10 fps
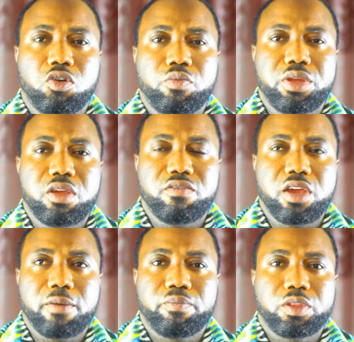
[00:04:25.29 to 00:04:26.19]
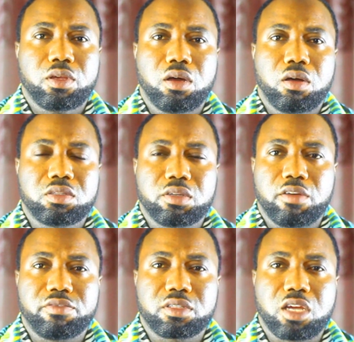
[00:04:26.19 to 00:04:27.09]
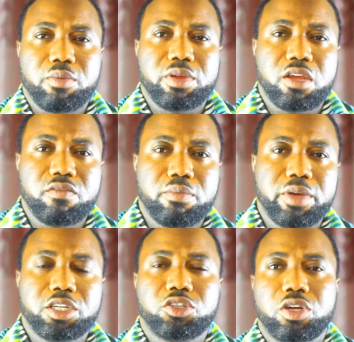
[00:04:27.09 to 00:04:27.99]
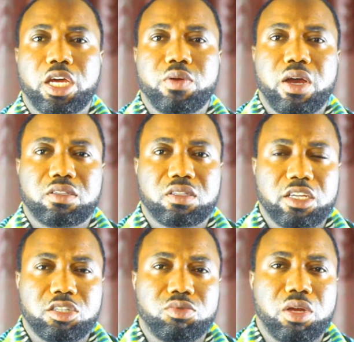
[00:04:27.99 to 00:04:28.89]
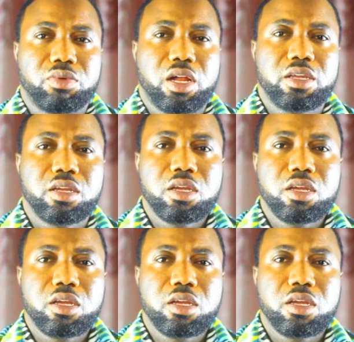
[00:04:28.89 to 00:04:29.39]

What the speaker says: behavior, or physical behavior, making sure that you are exercising regularly,